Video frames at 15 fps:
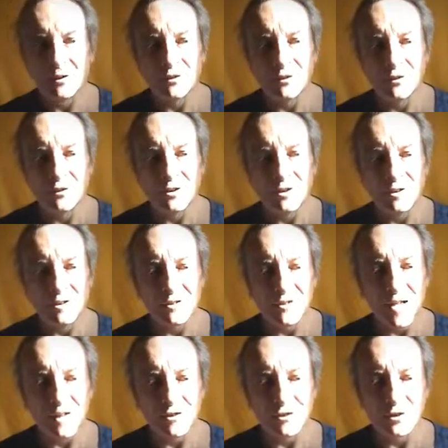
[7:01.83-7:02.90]
to the
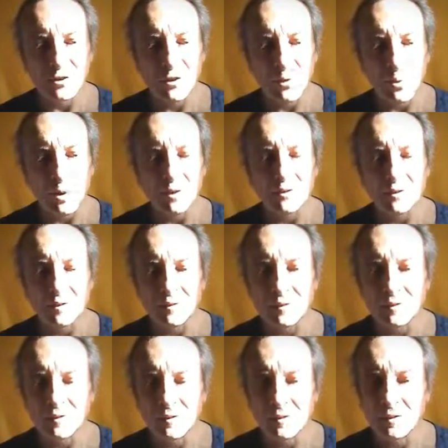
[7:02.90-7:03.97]
essential
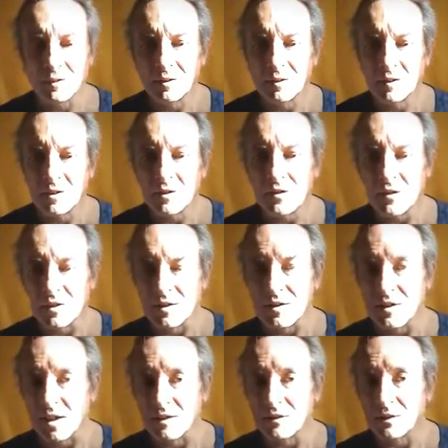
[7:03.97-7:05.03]
awareness
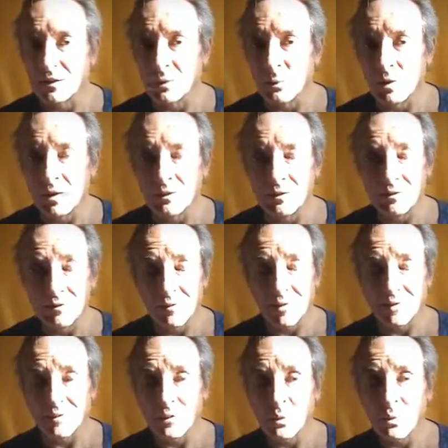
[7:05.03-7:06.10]
that
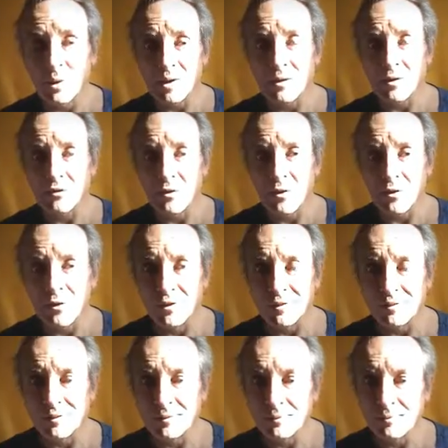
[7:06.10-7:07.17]
is aware of all
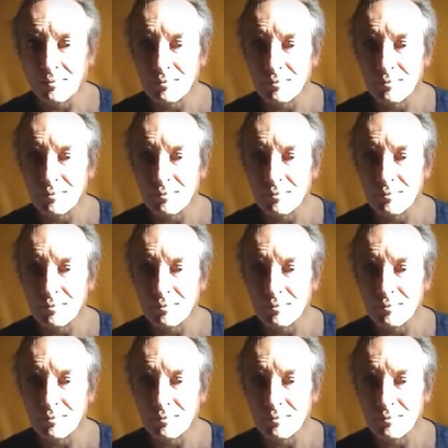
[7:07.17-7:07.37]
this.